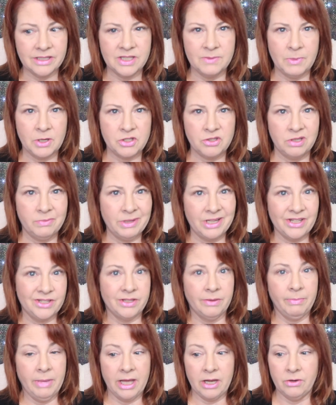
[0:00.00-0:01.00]
especially
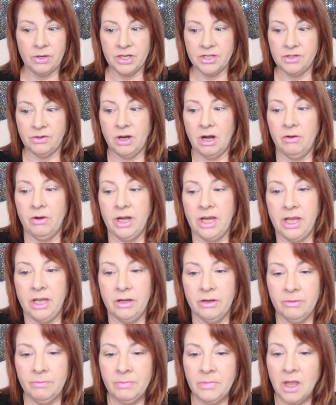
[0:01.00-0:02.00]
because the batteries are already
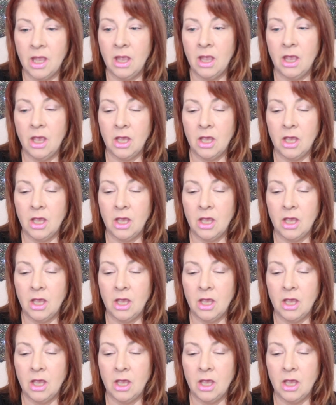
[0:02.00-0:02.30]
in them.